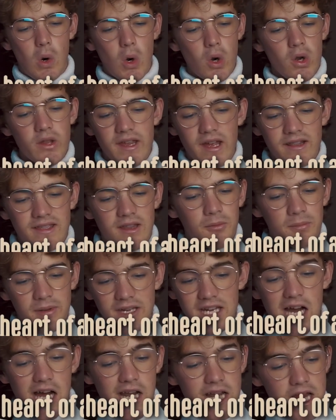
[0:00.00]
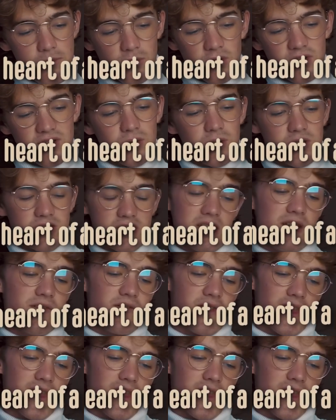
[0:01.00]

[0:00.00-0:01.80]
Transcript: or that they'll be unable to achieve